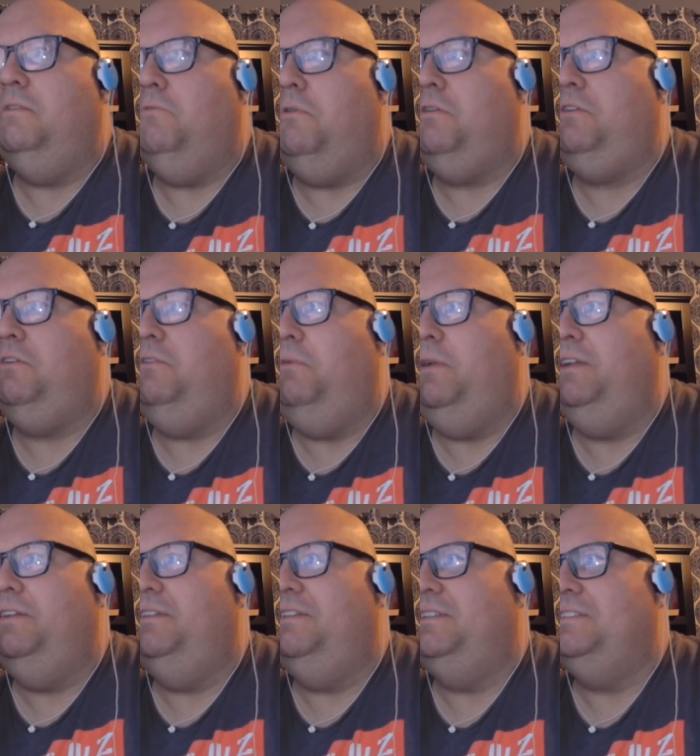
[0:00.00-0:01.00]
walk
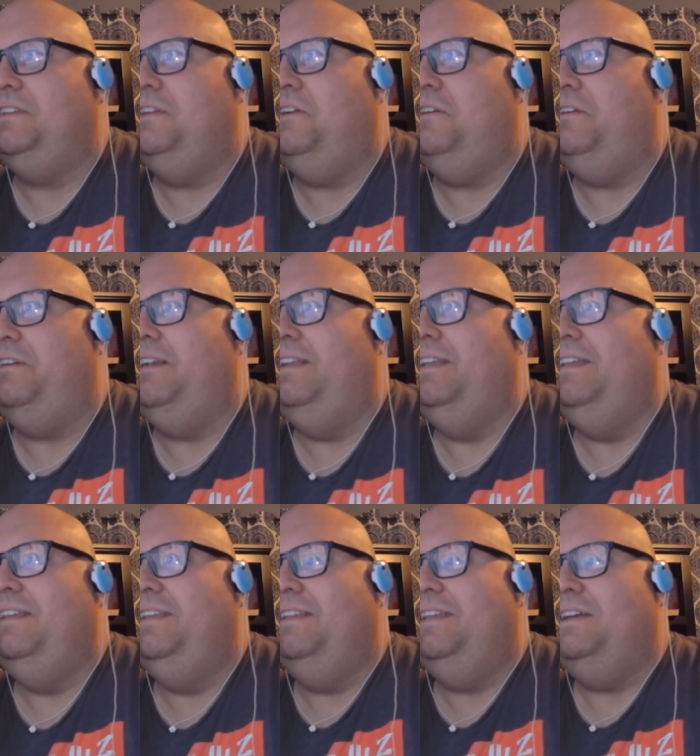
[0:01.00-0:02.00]
around as a guard,
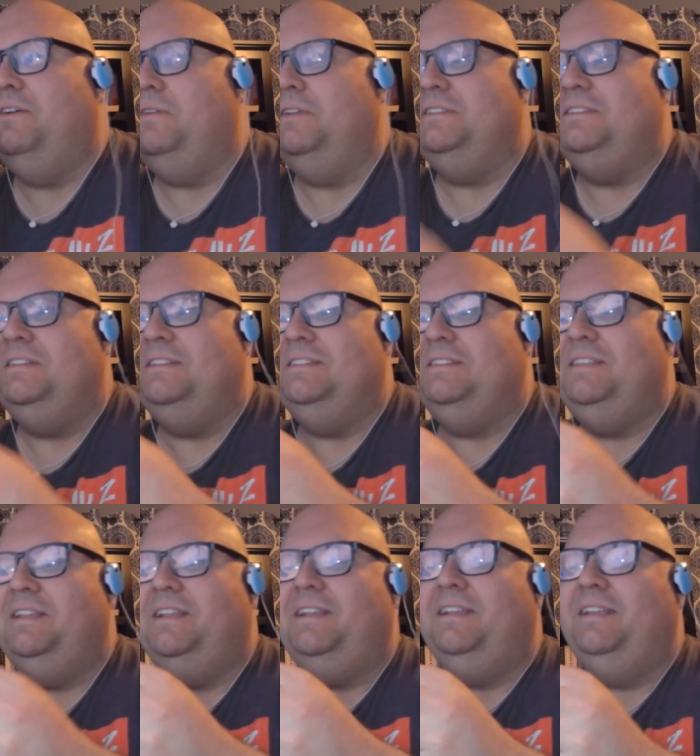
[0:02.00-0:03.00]
I would listen to this
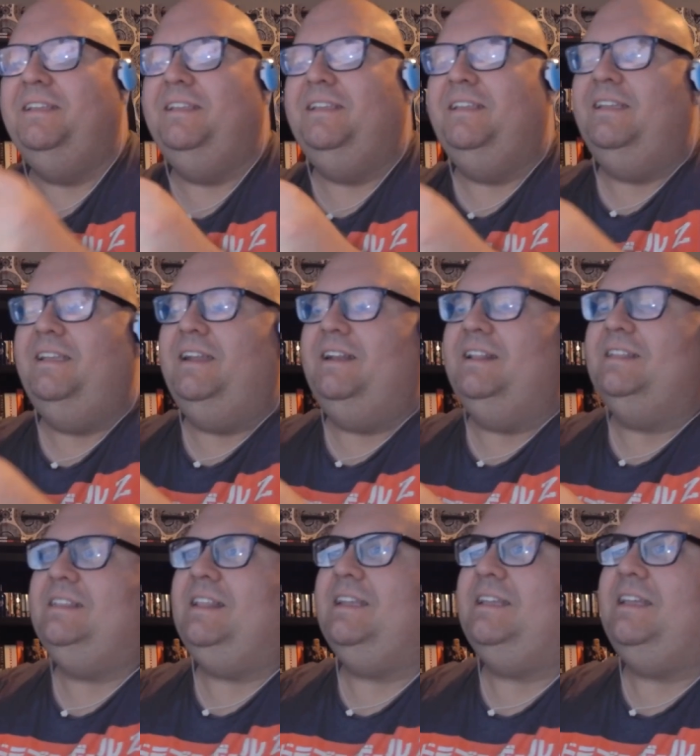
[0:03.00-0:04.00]
thing, and
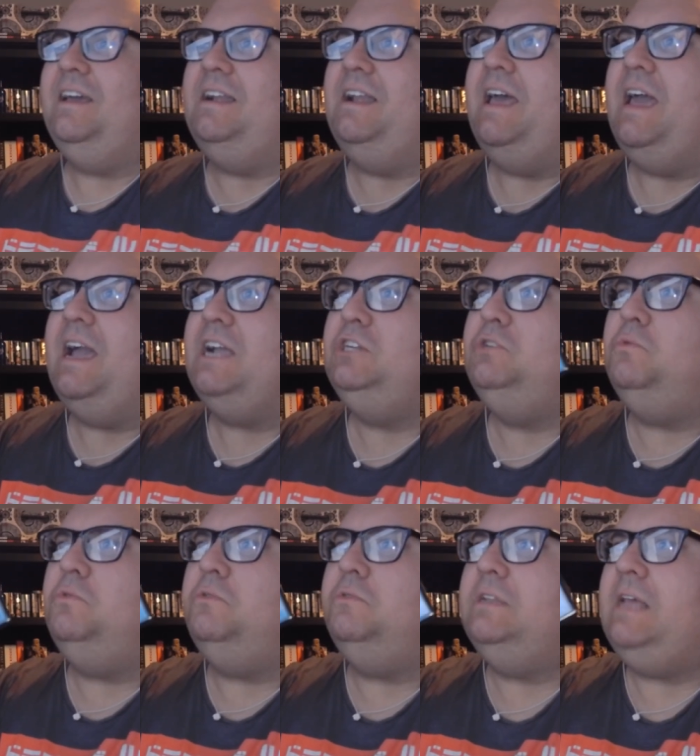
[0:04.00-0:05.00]
it's like got an
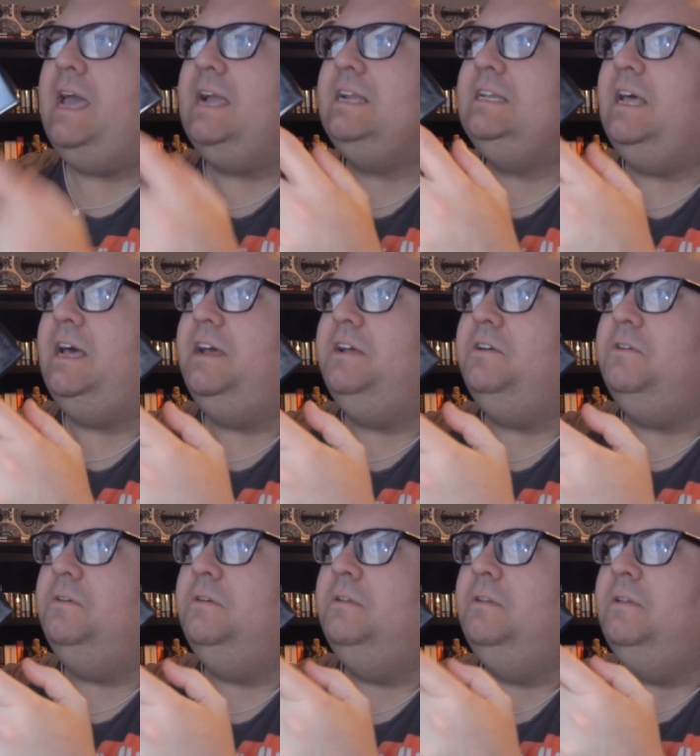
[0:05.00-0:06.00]
actual
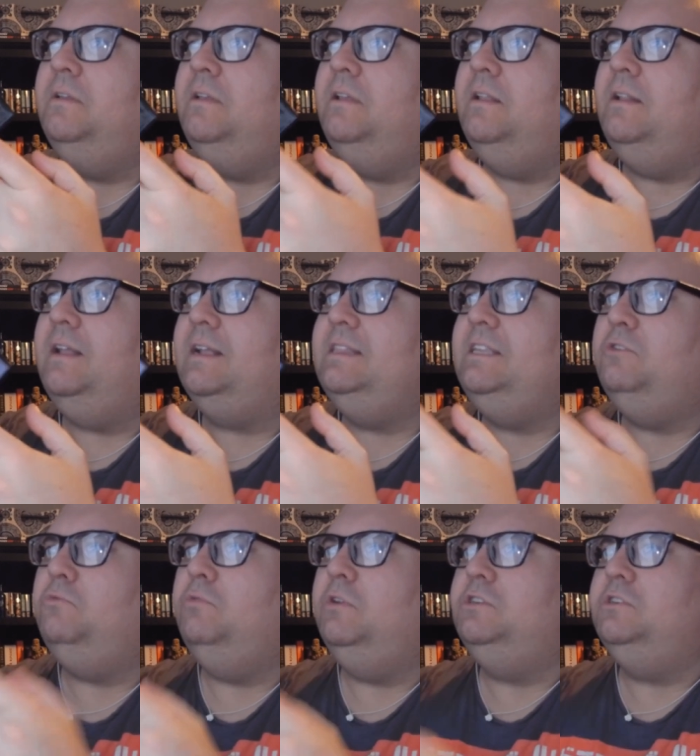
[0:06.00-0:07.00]
tactile, like the
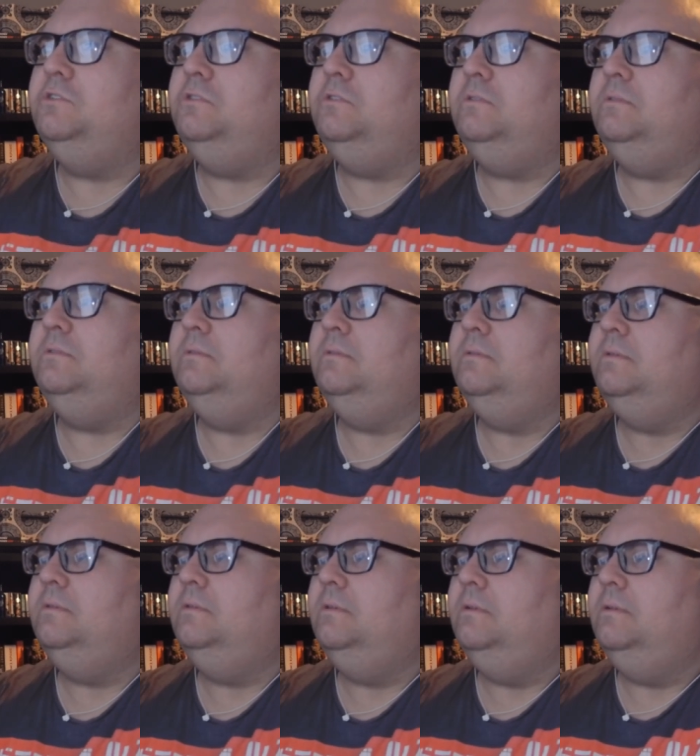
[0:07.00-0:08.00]
original
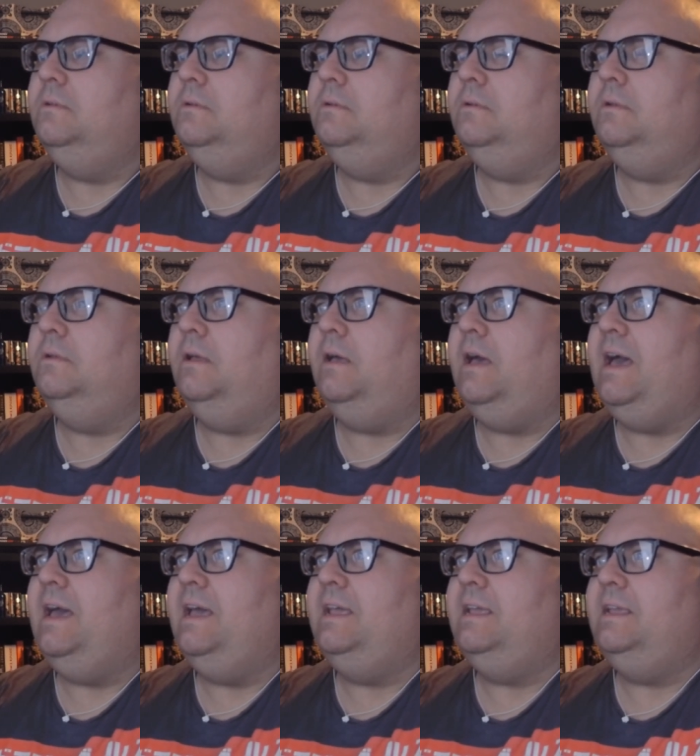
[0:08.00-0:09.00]

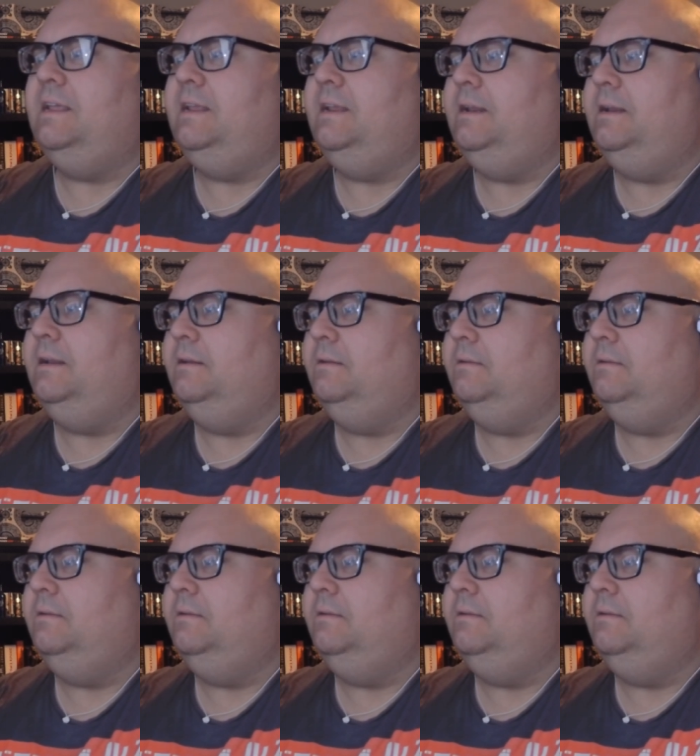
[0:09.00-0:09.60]
iPods.